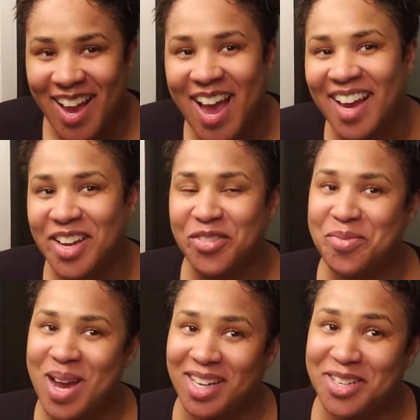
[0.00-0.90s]
Hi
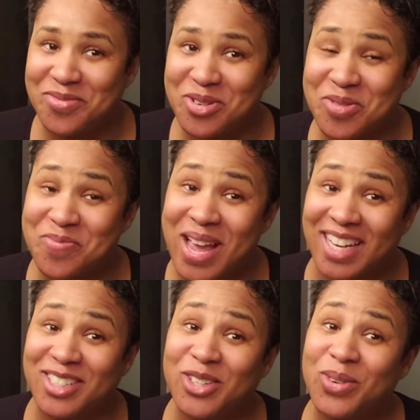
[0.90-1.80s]
everybody and welcome
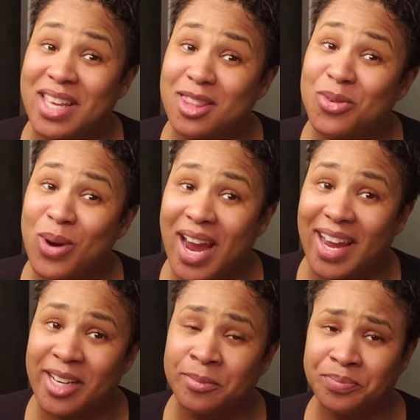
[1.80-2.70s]
back to In the
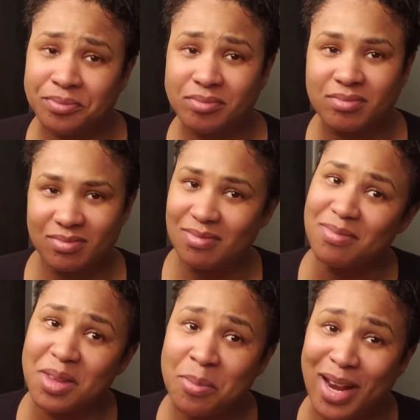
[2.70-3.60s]
Rain.
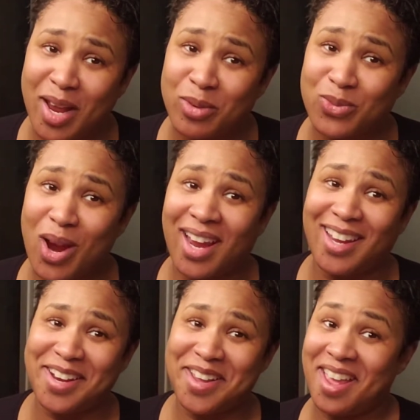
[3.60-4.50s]
My name is
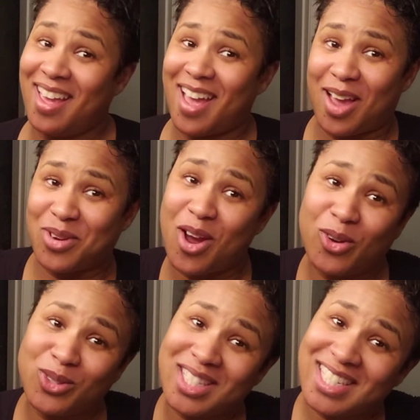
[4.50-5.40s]
Rain. I'm your
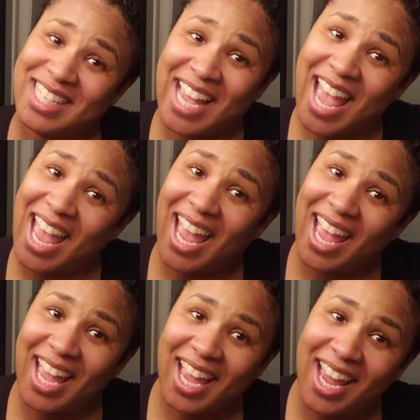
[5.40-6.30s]
host.
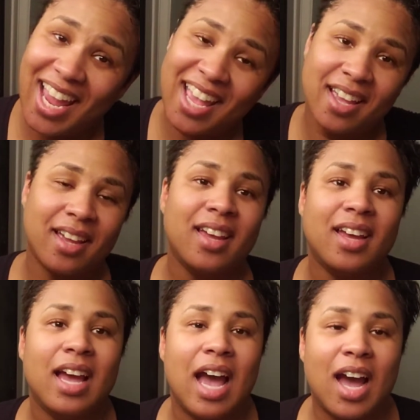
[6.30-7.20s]
Hey.
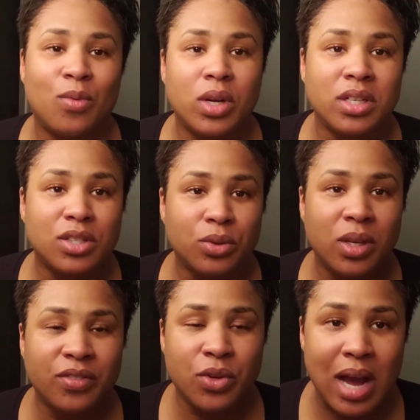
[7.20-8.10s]
I wanted to
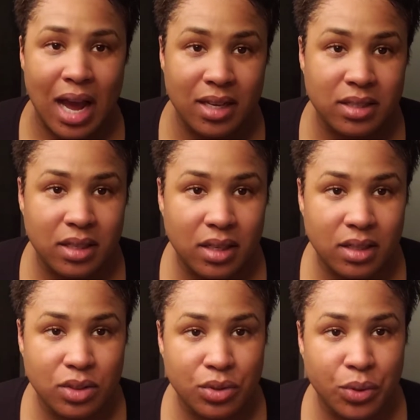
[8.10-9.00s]
give you guys
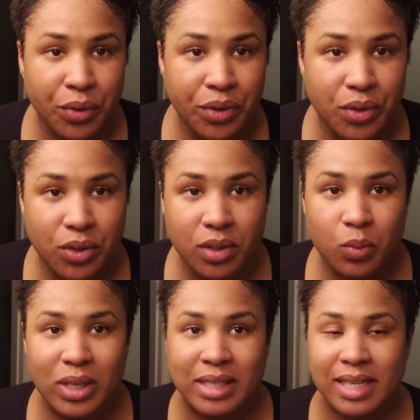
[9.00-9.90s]
a tutorial
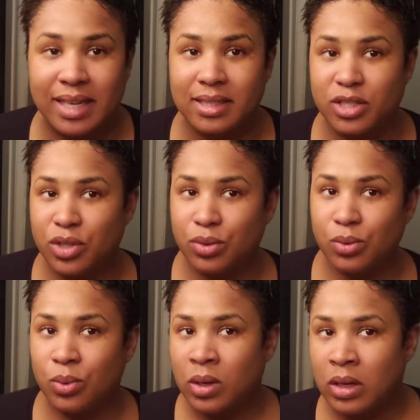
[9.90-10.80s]
on what it takes
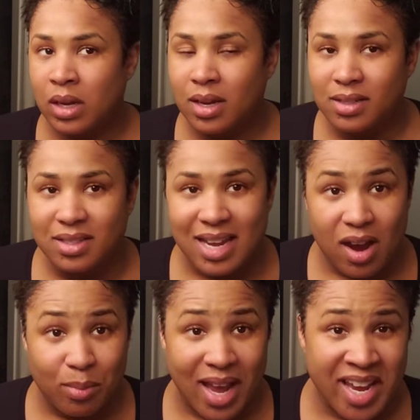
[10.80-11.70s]
to
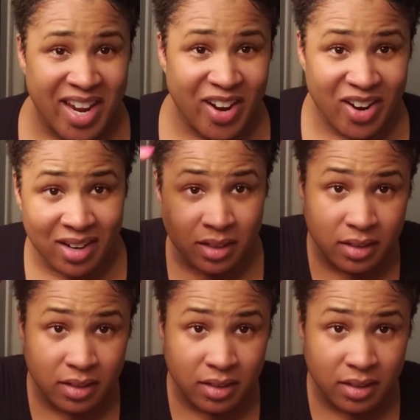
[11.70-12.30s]
style my hair.